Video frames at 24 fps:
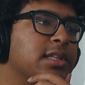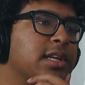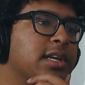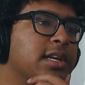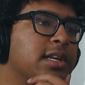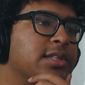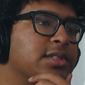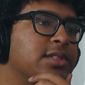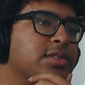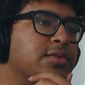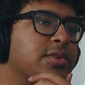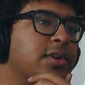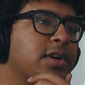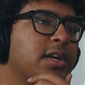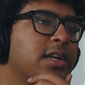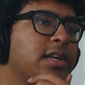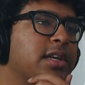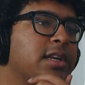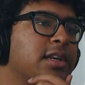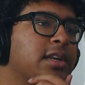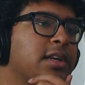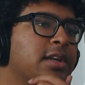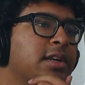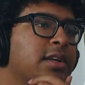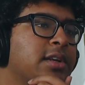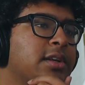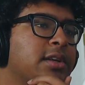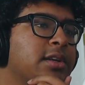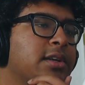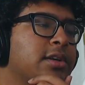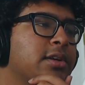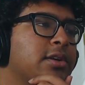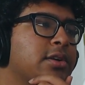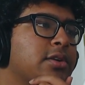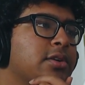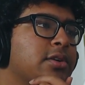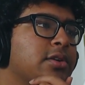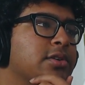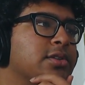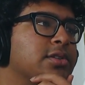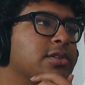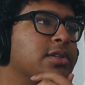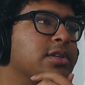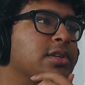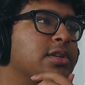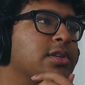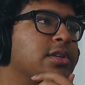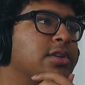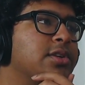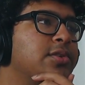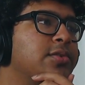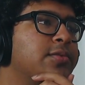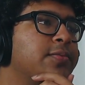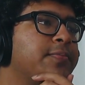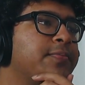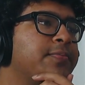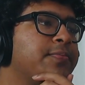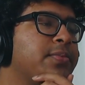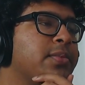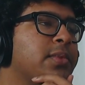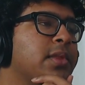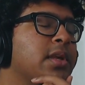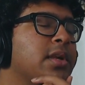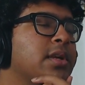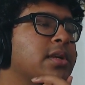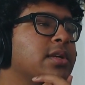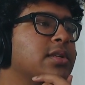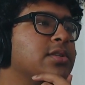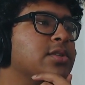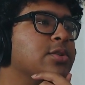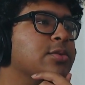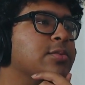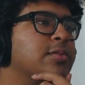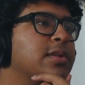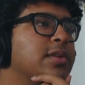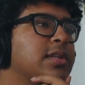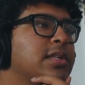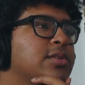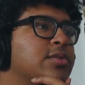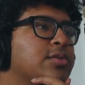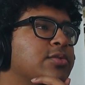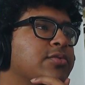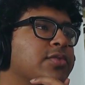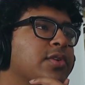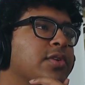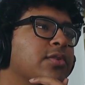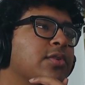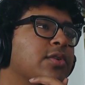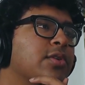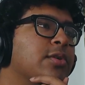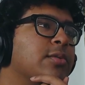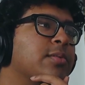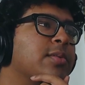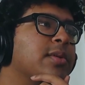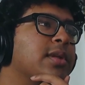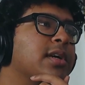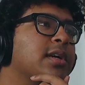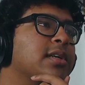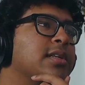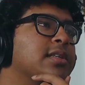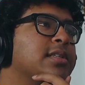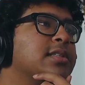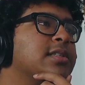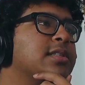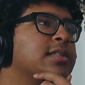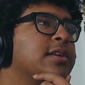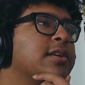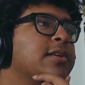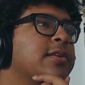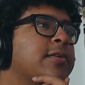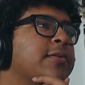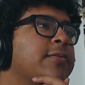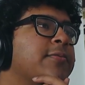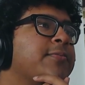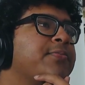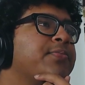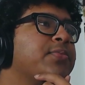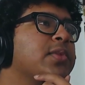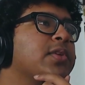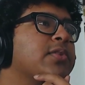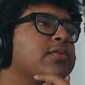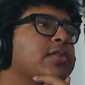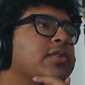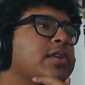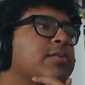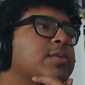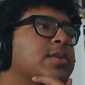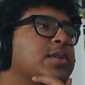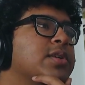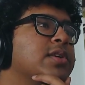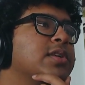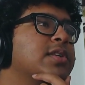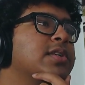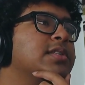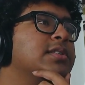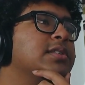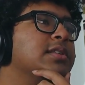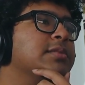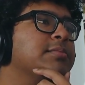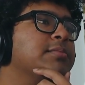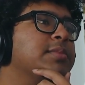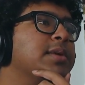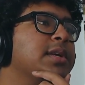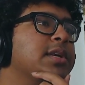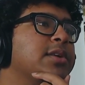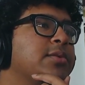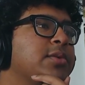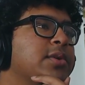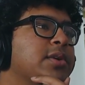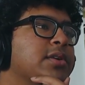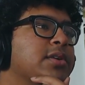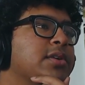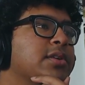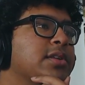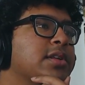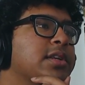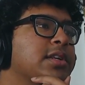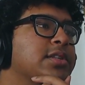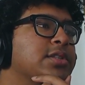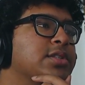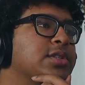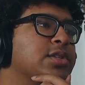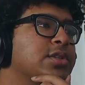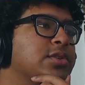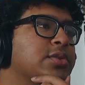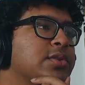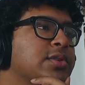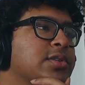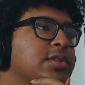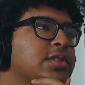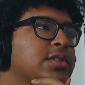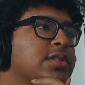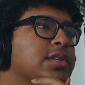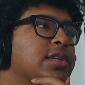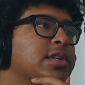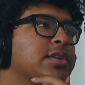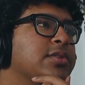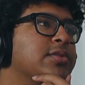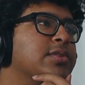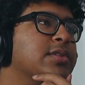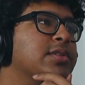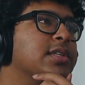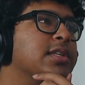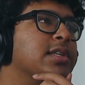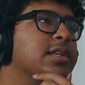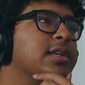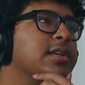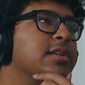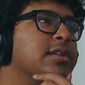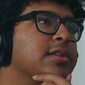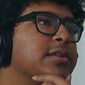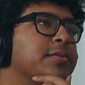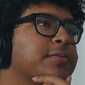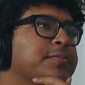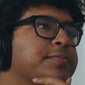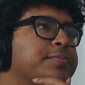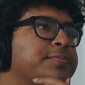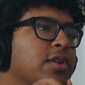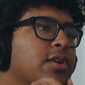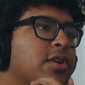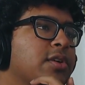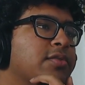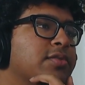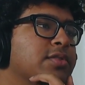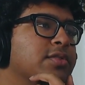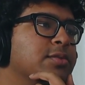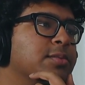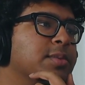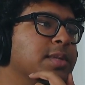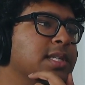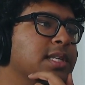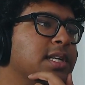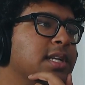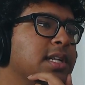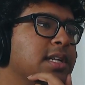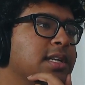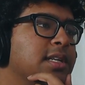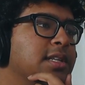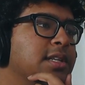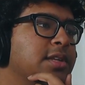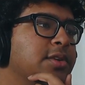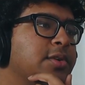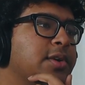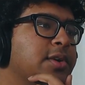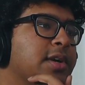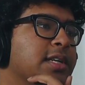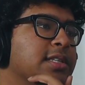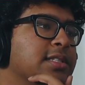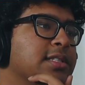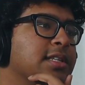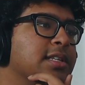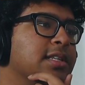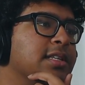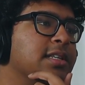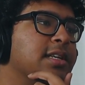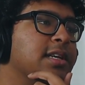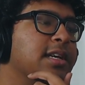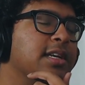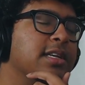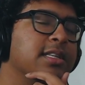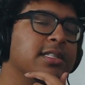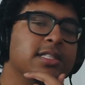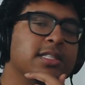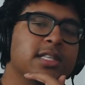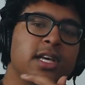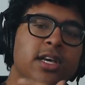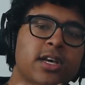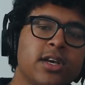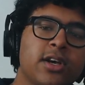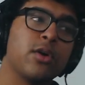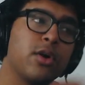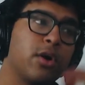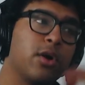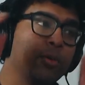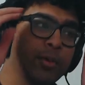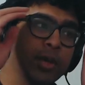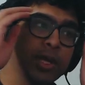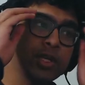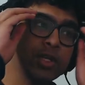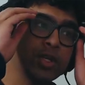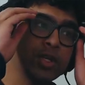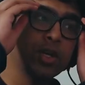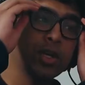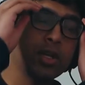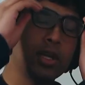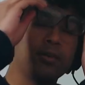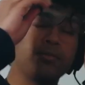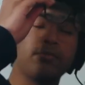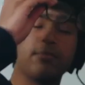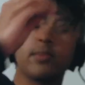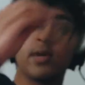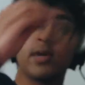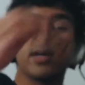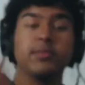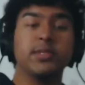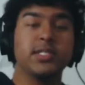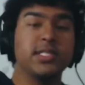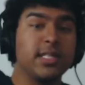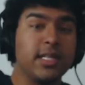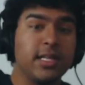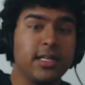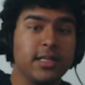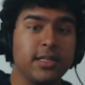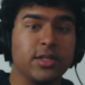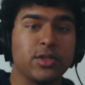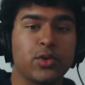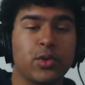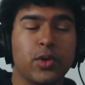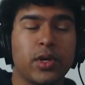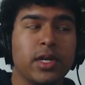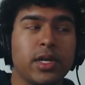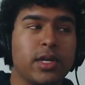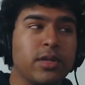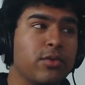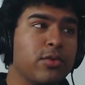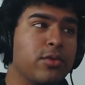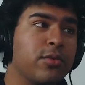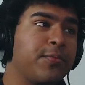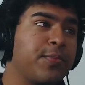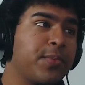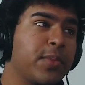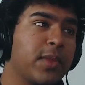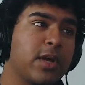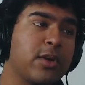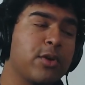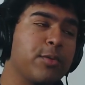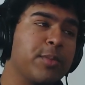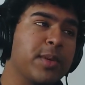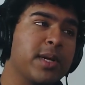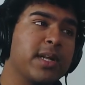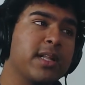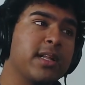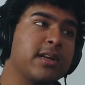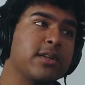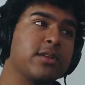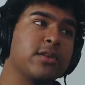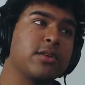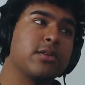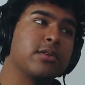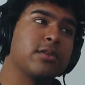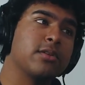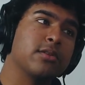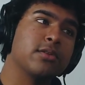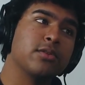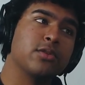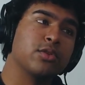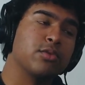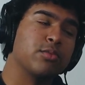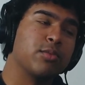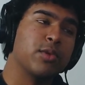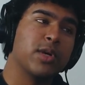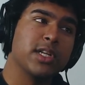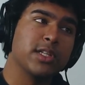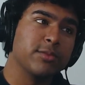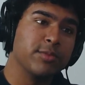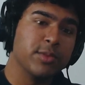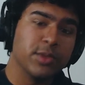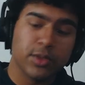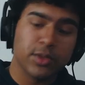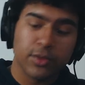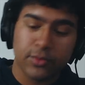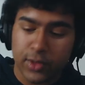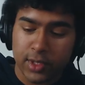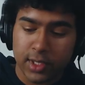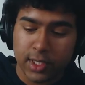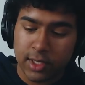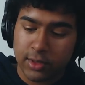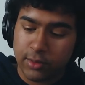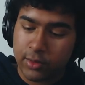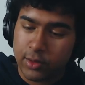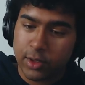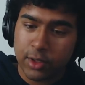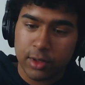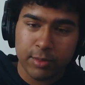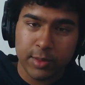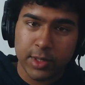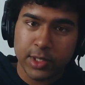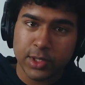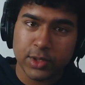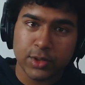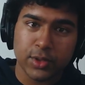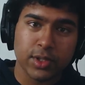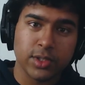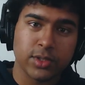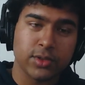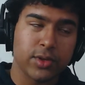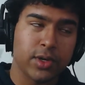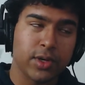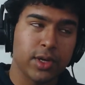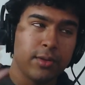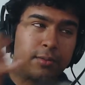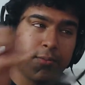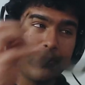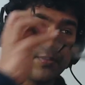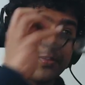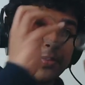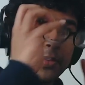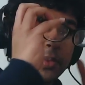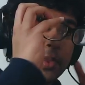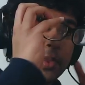That's right. Continue. So please review your applies. Firm choice, Imperial, Insurance, UCL. Following offers will be declined, Newcastle and King's. Got to sure that I'm seeing this right, you know. Could be clicking on some random stuff right now. Got to make sure it's right.